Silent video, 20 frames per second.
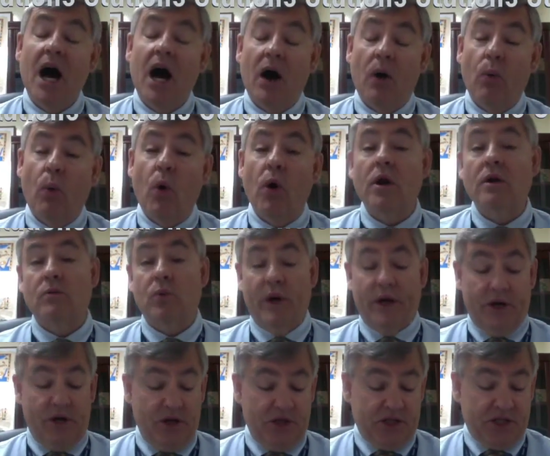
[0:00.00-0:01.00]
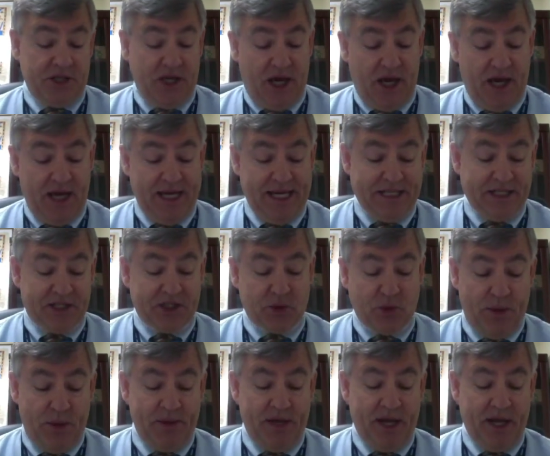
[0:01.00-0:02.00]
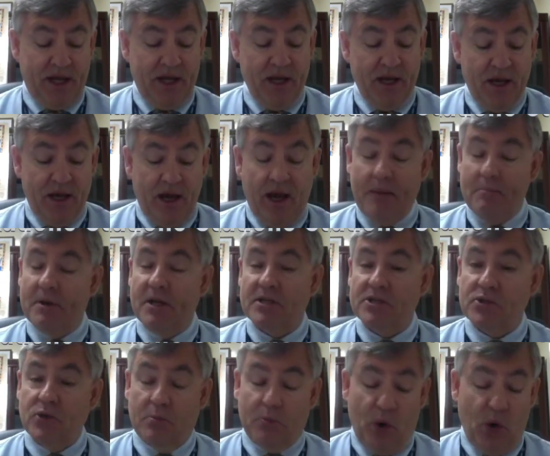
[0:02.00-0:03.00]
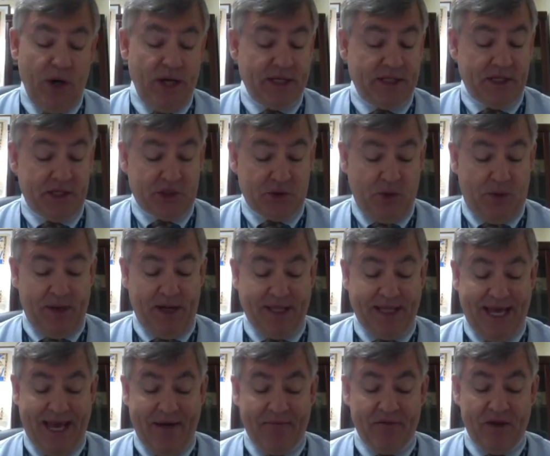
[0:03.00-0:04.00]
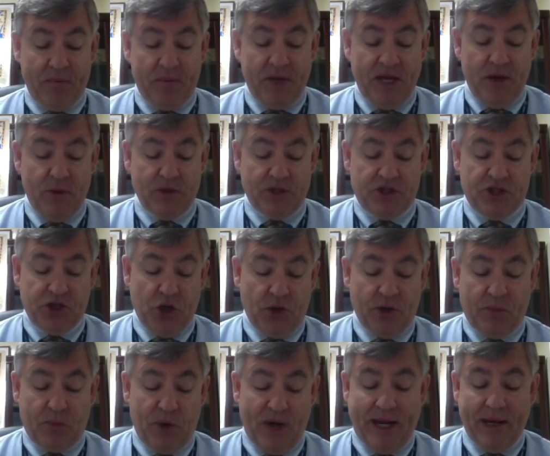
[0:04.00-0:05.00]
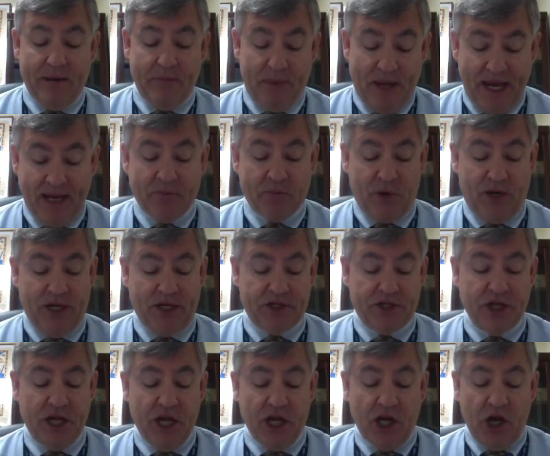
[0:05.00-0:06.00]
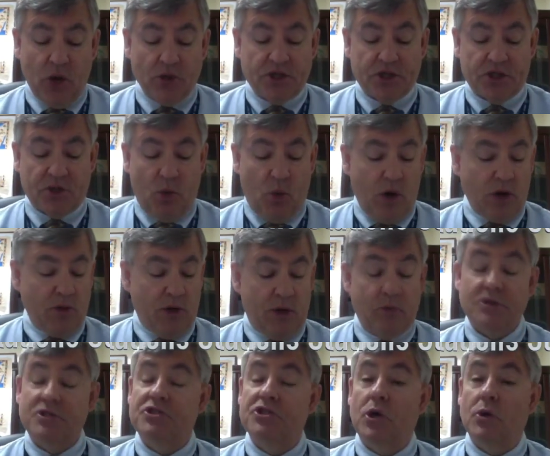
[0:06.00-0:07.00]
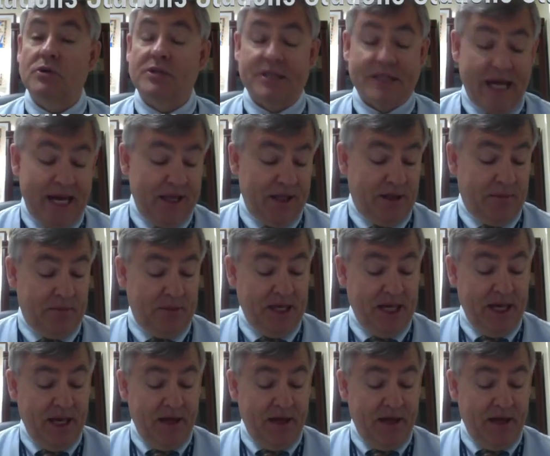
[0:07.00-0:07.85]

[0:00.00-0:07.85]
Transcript: Award winners uh, in swimming, uh, middle school boys swimming, the MVP was Jonah Bainbridge. Coach's award winner was Joe Salem.